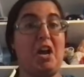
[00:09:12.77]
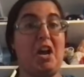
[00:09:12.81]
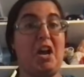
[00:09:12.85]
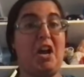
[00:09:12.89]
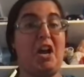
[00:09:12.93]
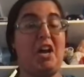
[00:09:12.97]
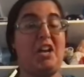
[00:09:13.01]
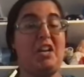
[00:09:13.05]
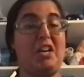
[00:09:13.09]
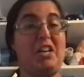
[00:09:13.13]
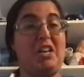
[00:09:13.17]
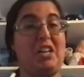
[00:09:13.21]

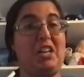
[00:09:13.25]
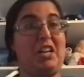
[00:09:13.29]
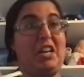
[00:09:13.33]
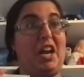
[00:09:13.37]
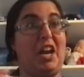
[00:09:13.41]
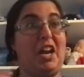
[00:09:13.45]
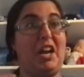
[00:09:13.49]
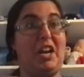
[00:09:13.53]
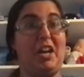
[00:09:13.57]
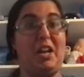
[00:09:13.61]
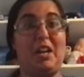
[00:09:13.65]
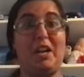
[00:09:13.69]
I didn't
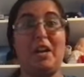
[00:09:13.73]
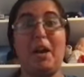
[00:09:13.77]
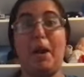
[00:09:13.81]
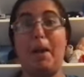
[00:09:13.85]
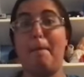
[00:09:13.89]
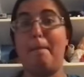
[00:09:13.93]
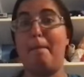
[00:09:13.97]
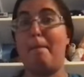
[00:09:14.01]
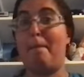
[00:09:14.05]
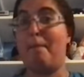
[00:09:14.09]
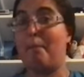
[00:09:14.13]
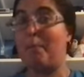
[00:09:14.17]
get it,
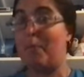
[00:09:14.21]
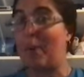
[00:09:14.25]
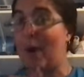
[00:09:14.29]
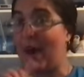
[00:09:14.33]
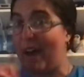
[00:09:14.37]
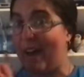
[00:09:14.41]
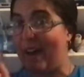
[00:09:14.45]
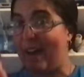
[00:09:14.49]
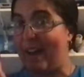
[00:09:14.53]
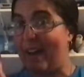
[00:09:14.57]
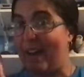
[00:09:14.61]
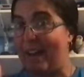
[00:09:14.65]

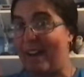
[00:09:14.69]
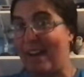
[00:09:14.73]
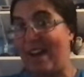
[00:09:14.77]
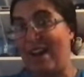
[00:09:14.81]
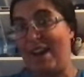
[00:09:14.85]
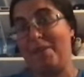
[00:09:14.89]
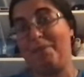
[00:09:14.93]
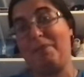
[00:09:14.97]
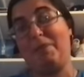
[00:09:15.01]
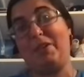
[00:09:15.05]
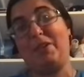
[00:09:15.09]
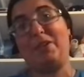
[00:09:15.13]
but I
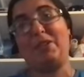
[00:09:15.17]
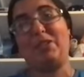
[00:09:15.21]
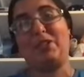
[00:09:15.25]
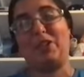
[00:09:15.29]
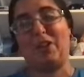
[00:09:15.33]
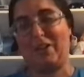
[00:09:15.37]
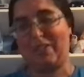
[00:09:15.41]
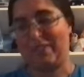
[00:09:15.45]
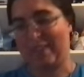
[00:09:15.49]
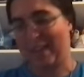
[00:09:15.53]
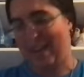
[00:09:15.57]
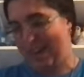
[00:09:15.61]
am gonna
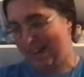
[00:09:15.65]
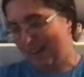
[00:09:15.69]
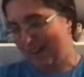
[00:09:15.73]
start that.